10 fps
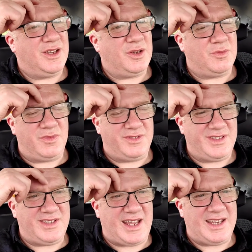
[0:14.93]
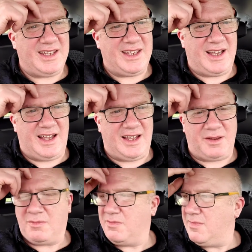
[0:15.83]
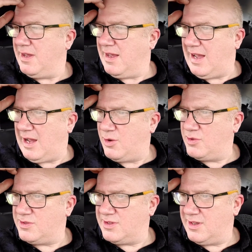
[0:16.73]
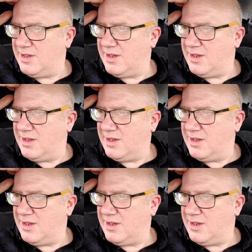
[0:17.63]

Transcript: Um, today I'm out